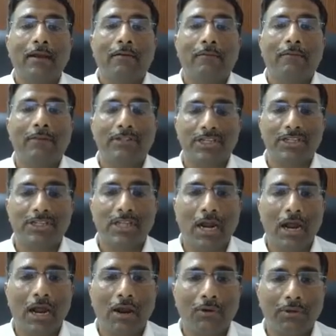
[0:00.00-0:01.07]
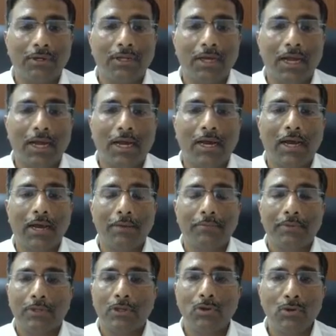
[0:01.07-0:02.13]
which is around
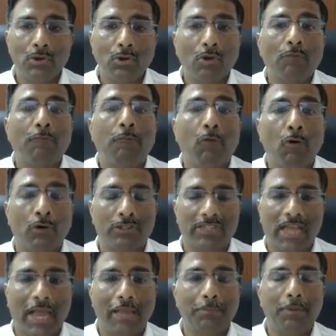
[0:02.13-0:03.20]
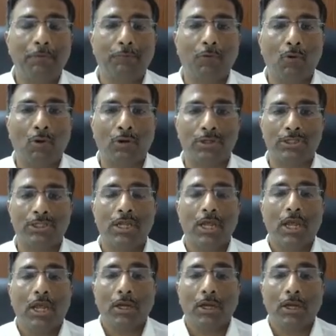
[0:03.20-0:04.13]
your phones, IP phones,